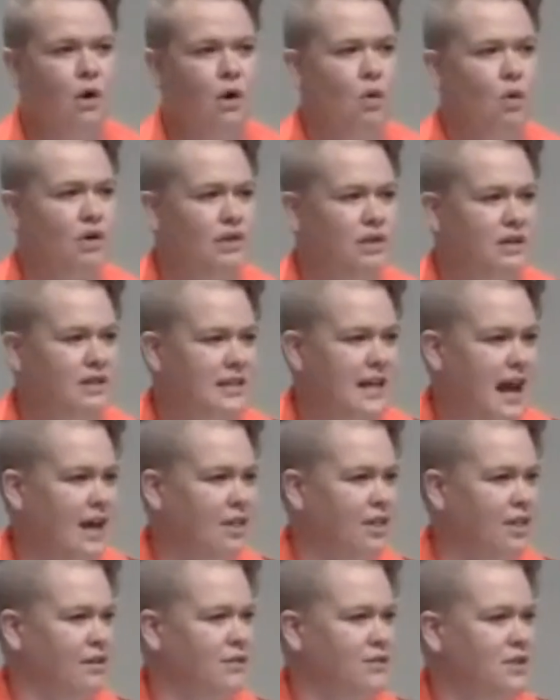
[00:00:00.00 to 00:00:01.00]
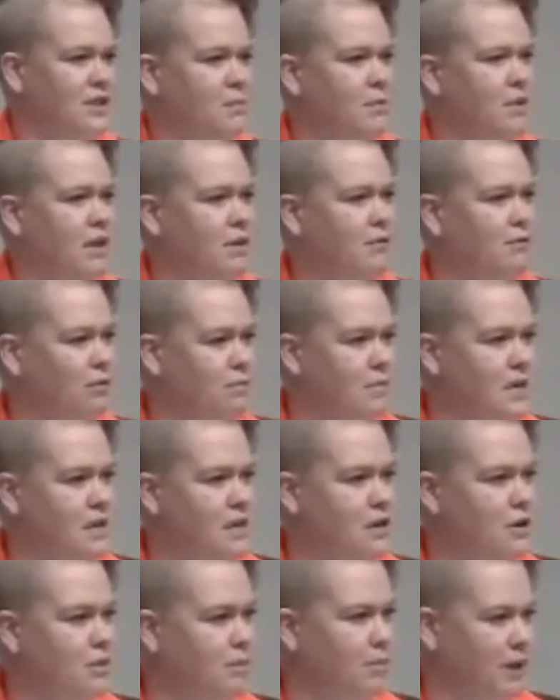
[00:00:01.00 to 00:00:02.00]
or the death of something
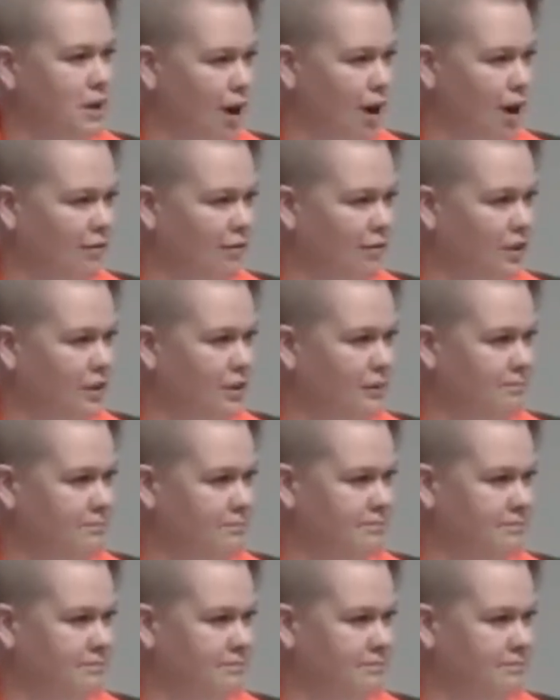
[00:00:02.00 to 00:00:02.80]
familiar but awful.